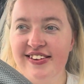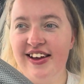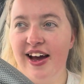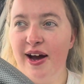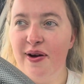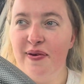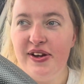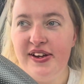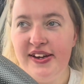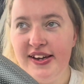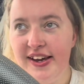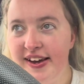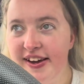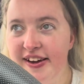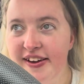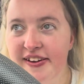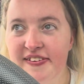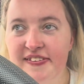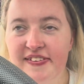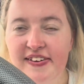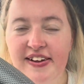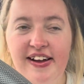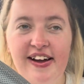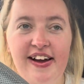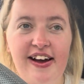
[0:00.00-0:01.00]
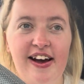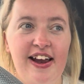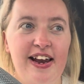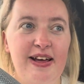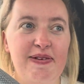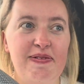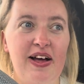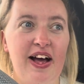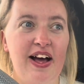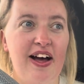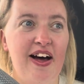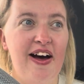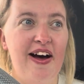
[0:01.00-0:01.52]
how are you? And I'm
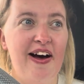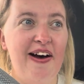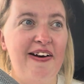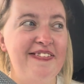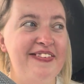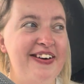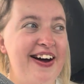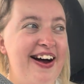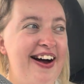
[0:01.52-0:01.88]
like, oh